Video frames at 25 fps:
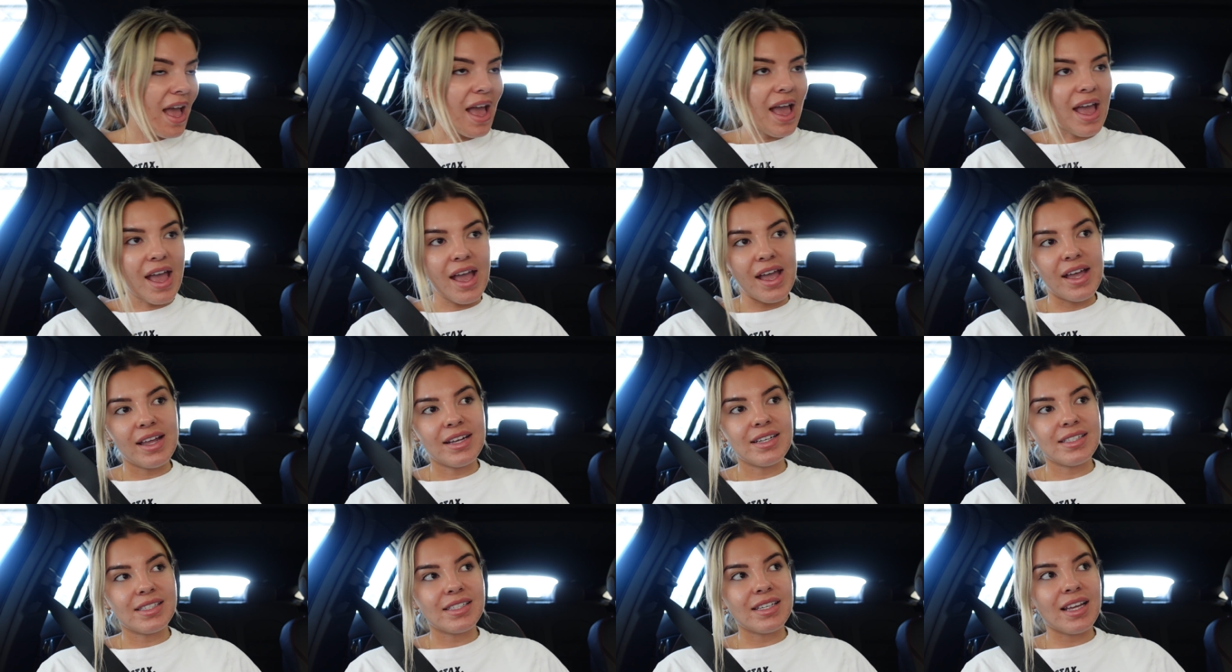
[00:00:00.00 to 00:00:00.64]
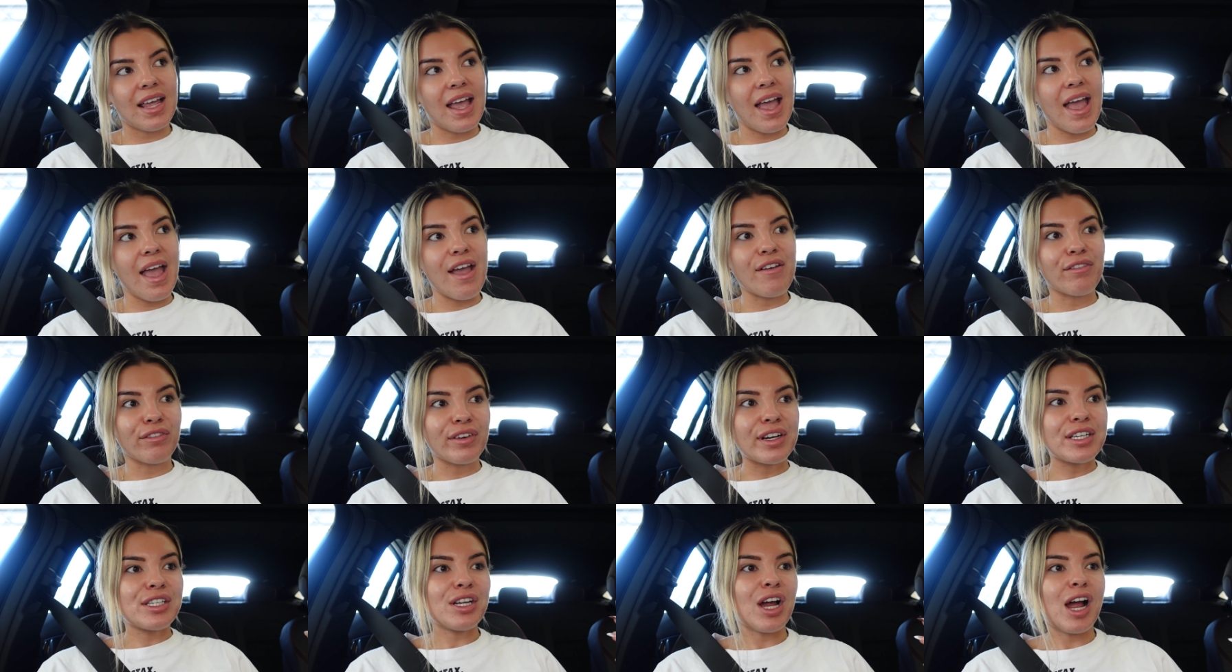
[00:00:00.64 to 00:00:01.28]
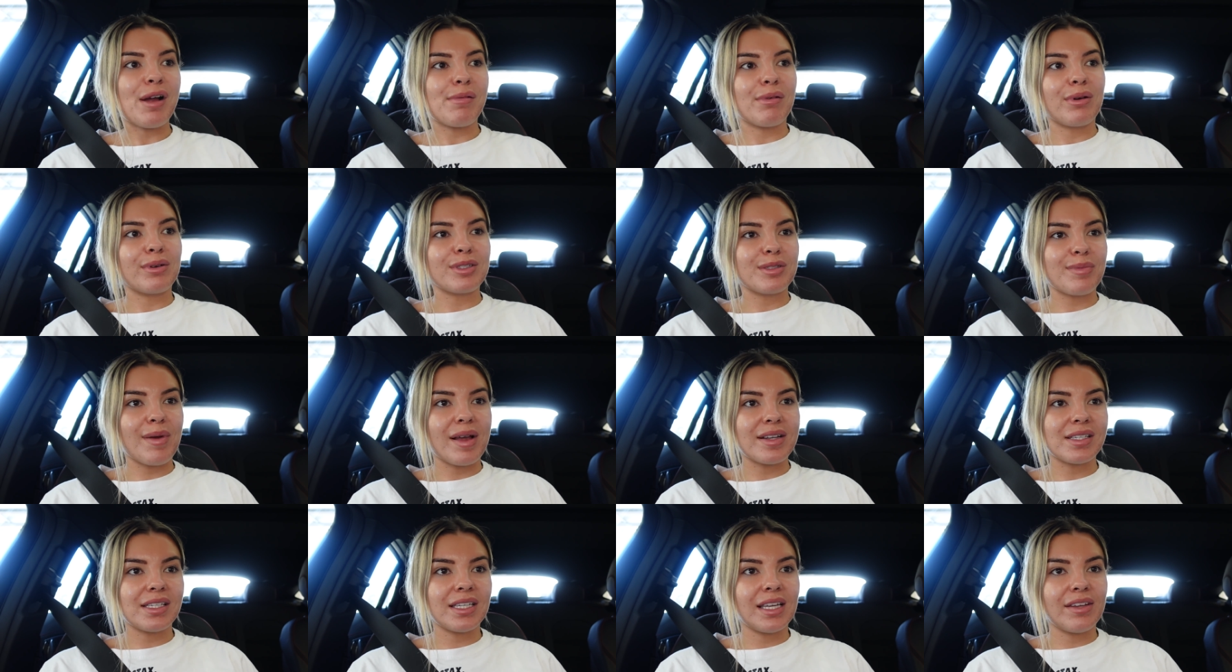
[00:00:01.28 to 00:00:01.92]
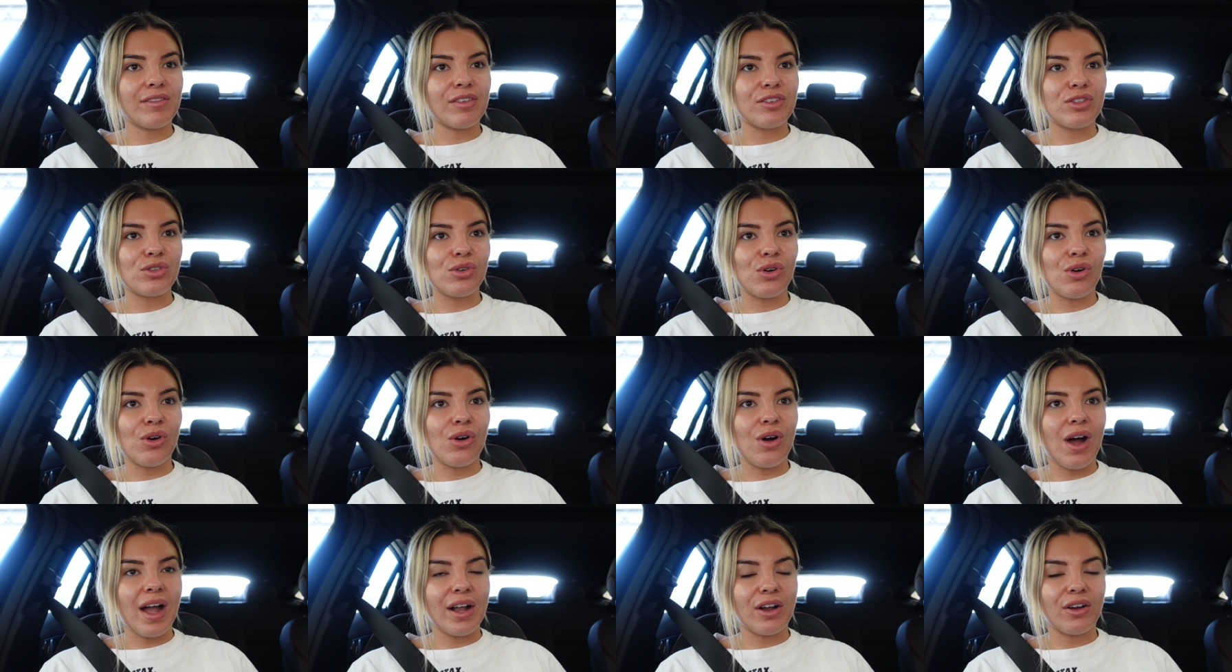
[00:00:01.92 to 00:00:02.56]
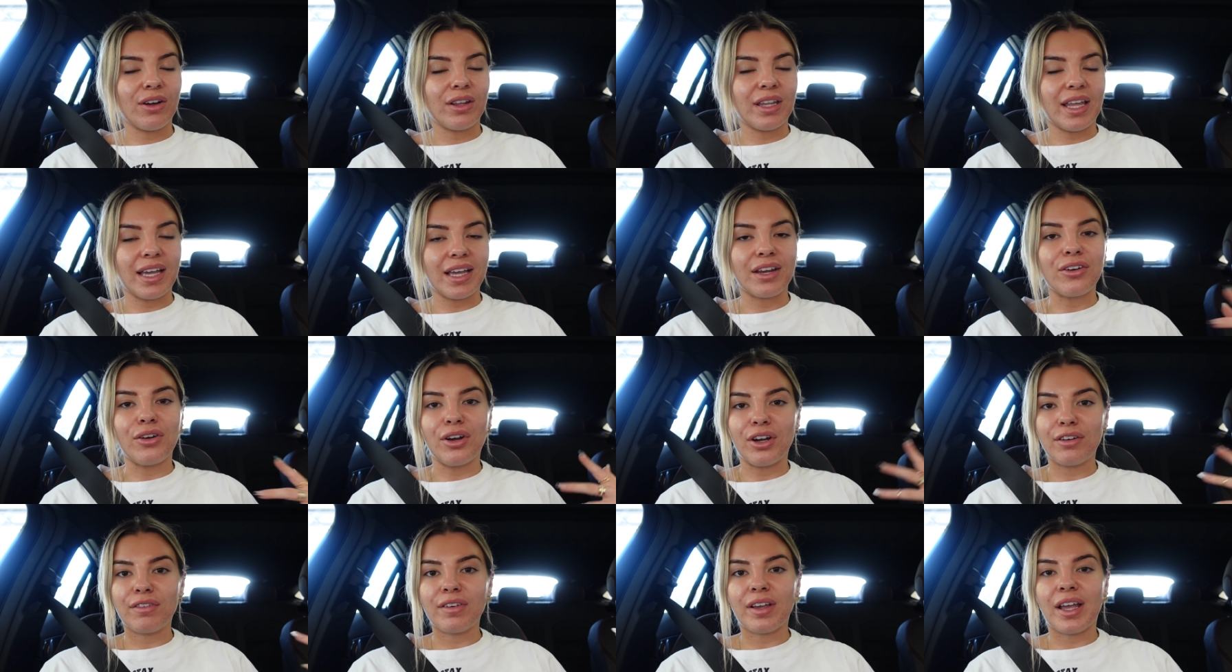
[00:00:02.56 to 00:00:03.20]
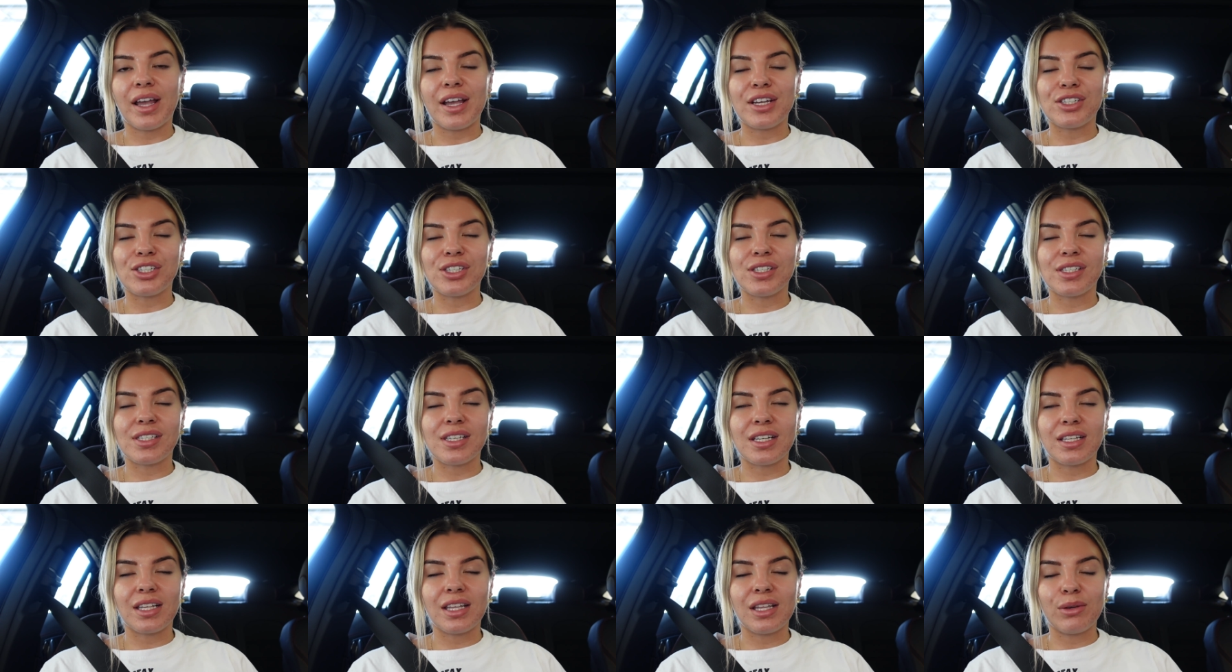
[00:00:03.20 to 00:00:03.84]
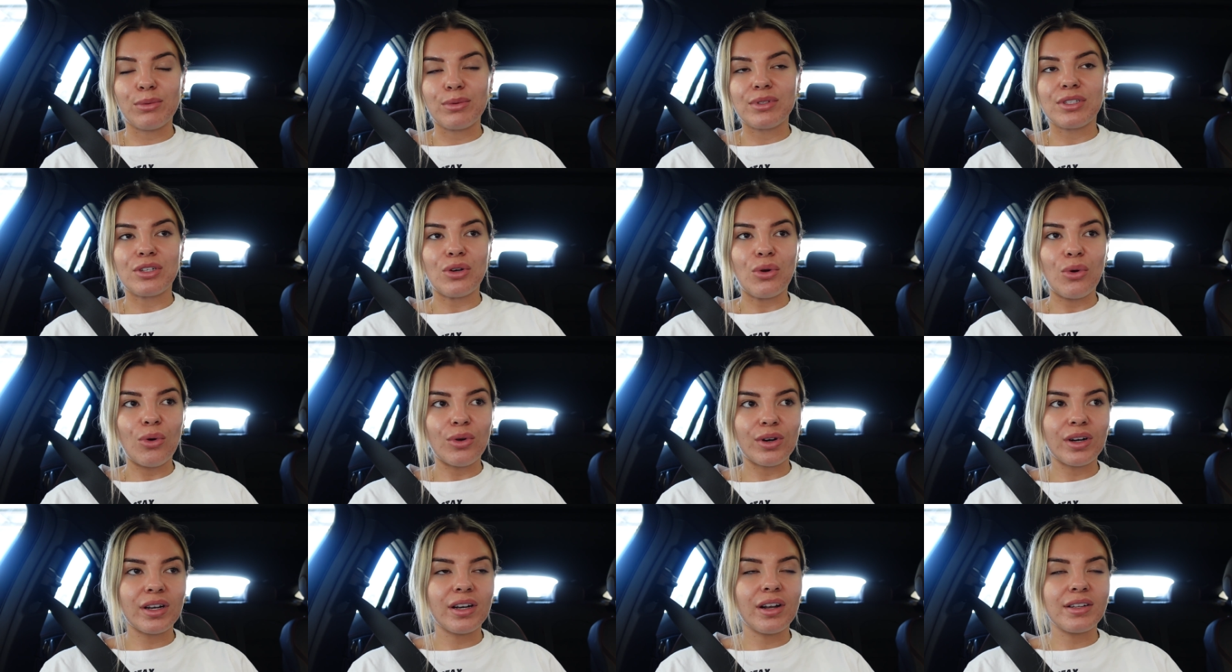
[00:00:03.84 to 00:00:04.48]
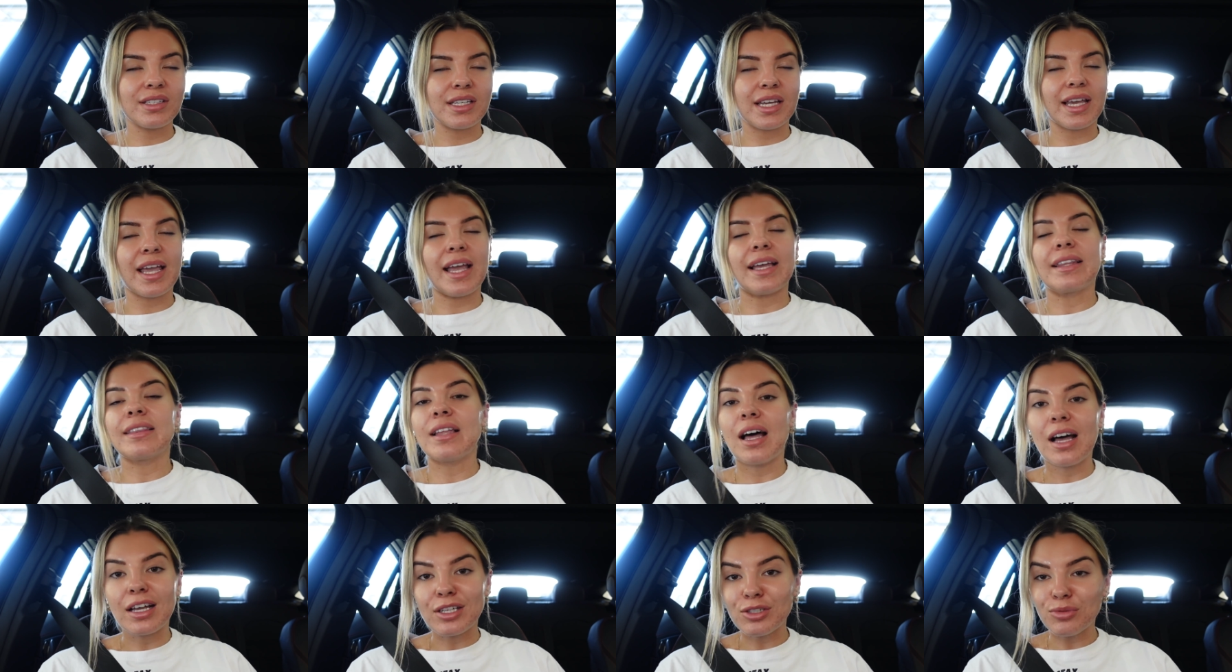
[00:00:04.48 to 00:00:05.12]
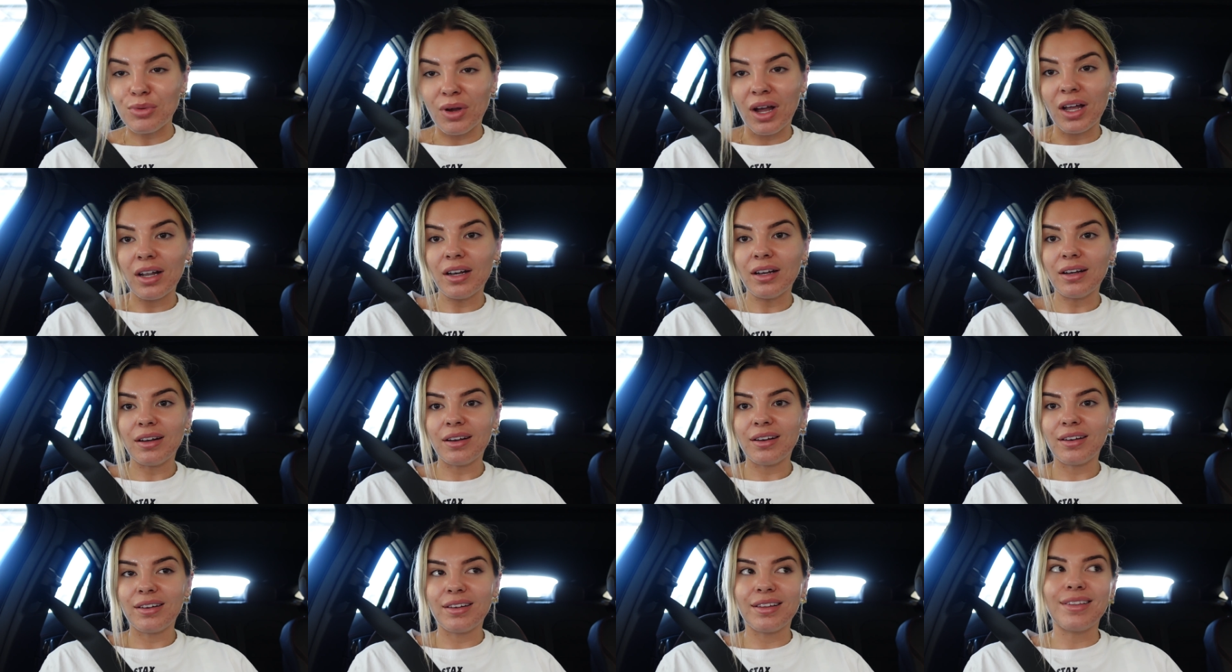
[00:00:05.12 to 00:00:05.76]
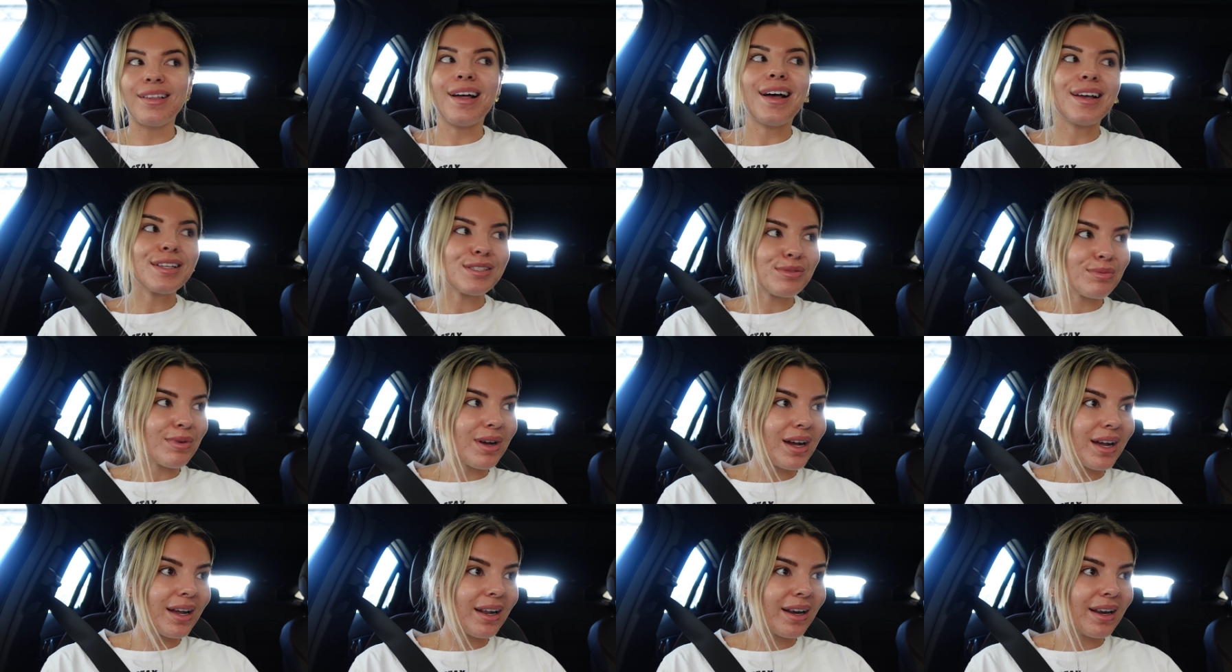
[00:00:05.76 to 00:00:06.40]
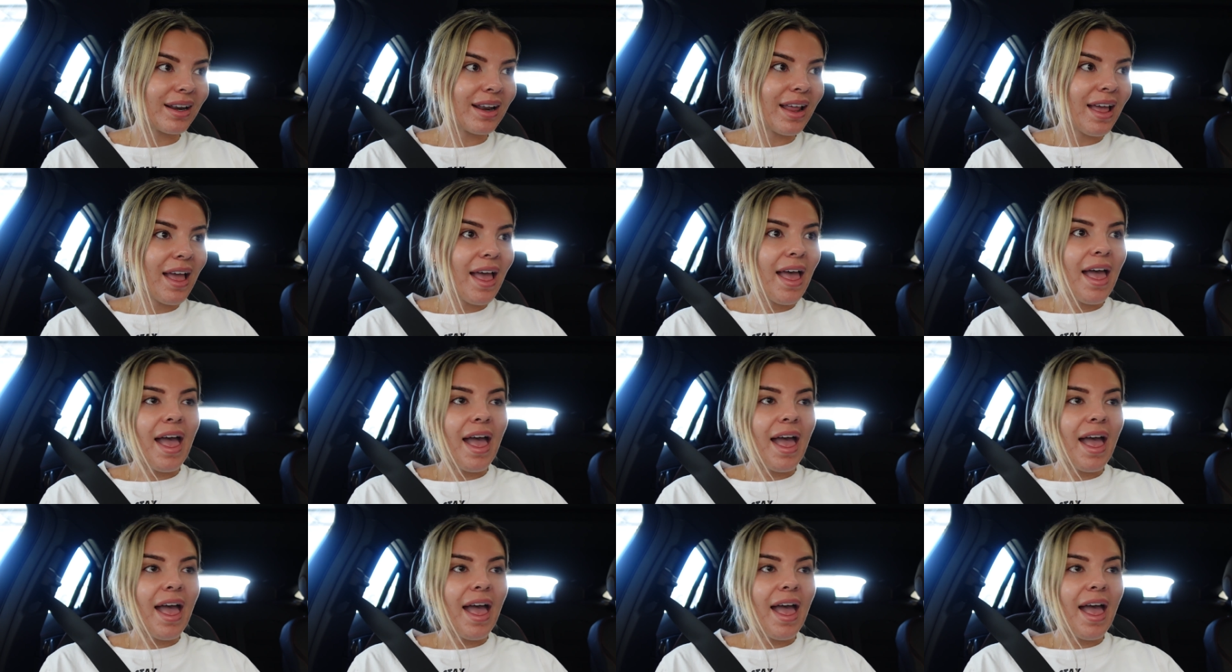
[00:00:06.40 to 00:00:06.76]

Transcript: And every time I was about to leave the door, I got like a notification saying that there was an order and I was like, okay, last one.